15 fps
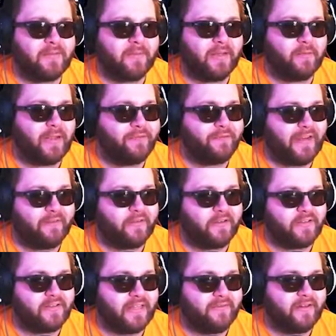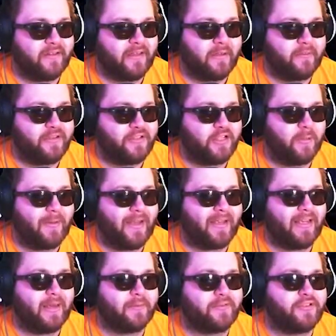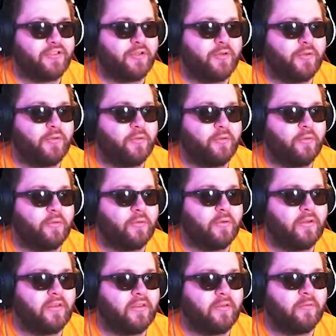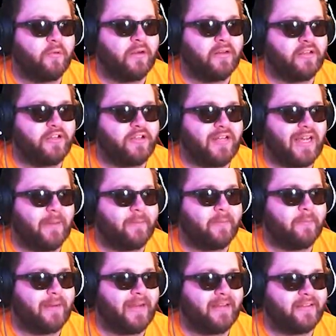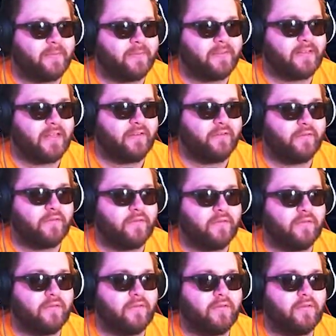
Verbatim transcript: How much money, do we have 570? Yeah, we should go back up to the one shop and buy some stuff.